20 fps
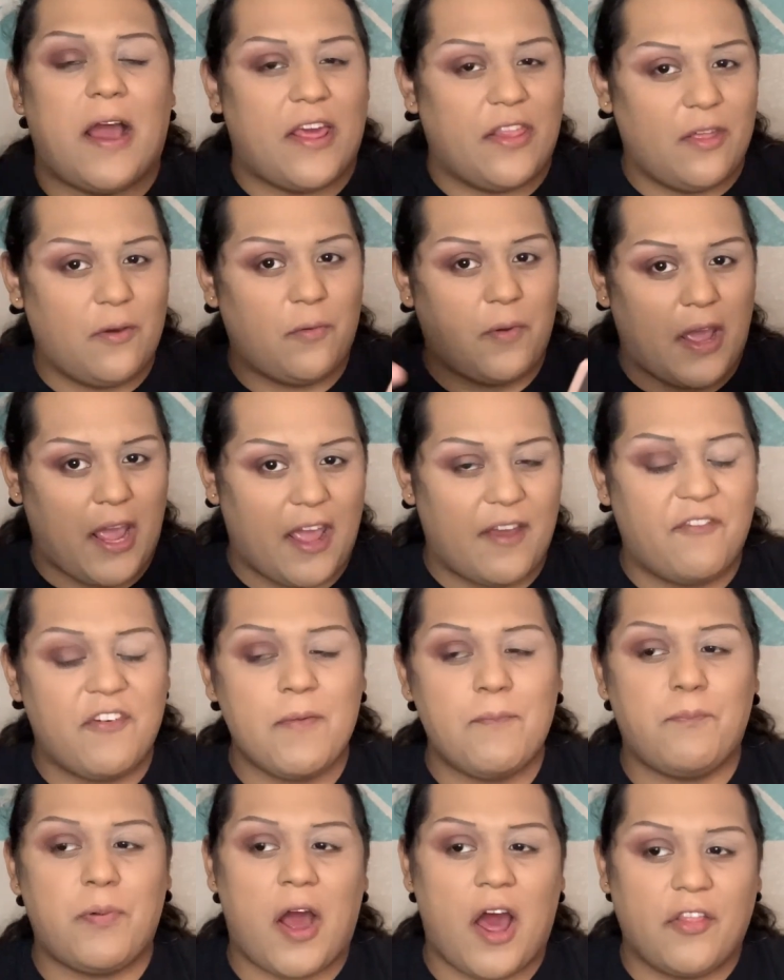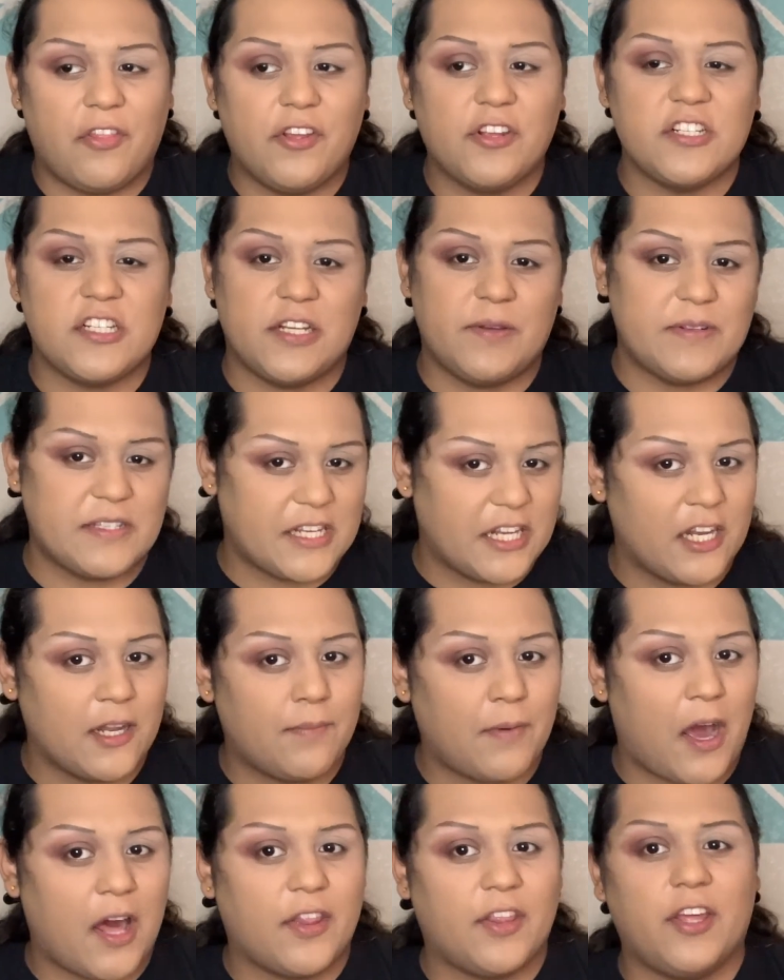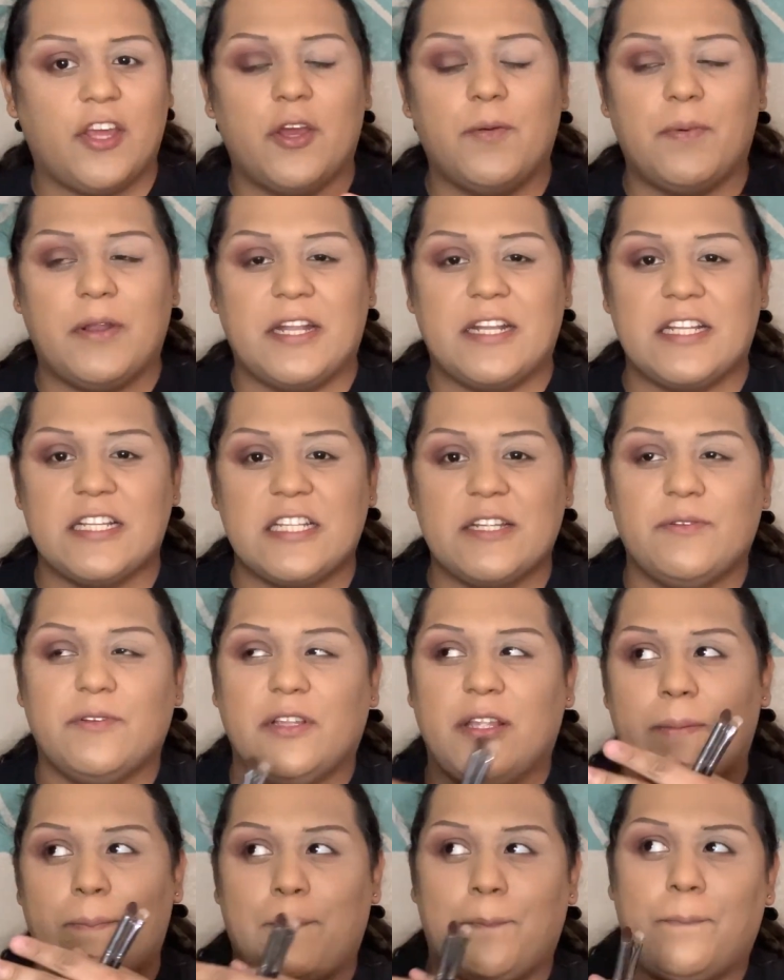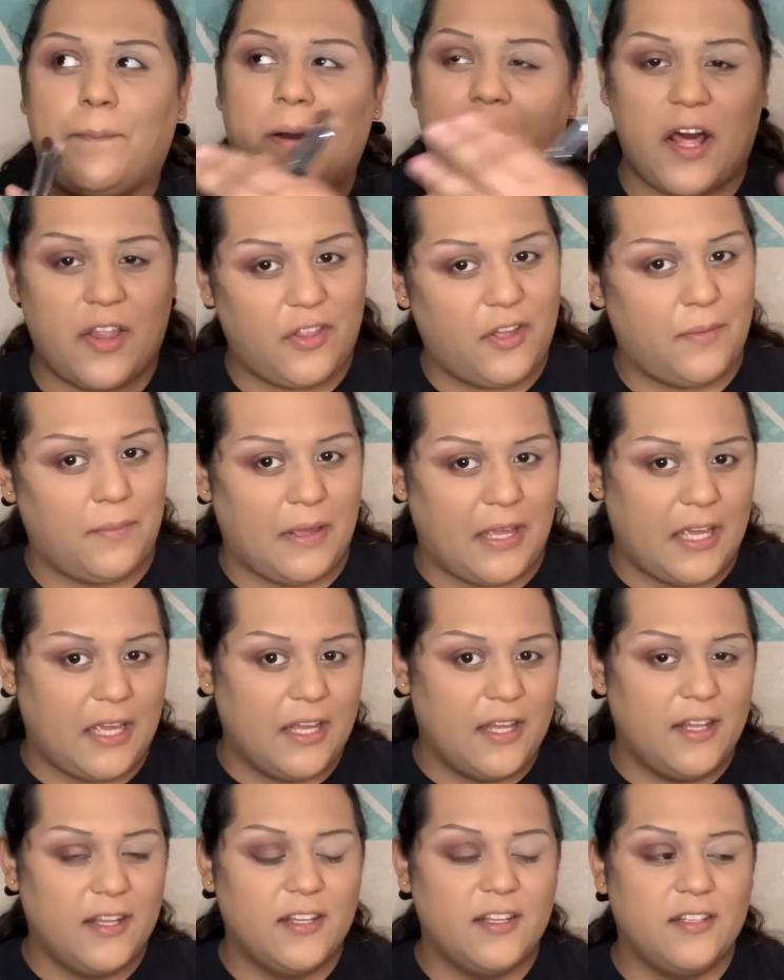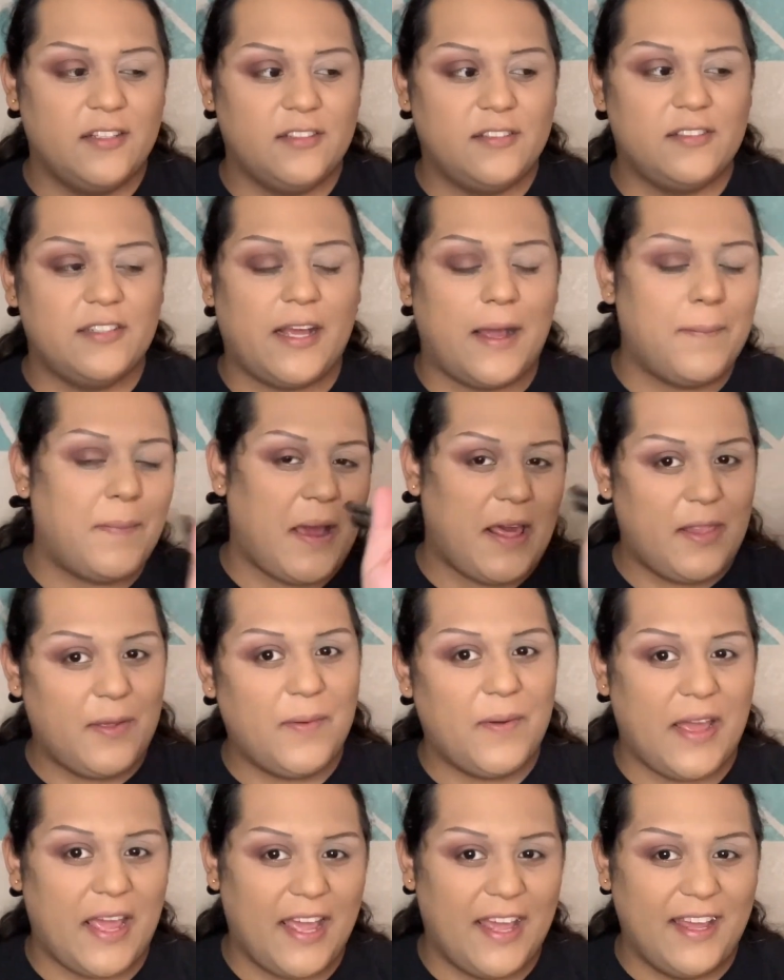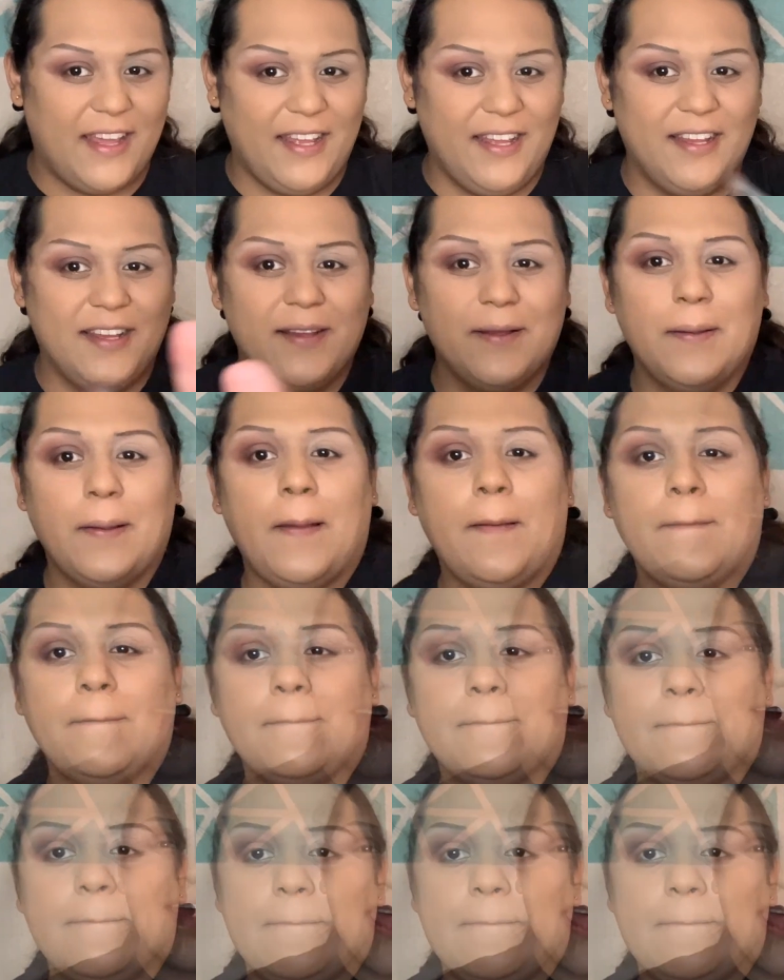the way, if it bothers you, it's gonna bother you, but it doesn't really bother me. It's like a by the way. Okay,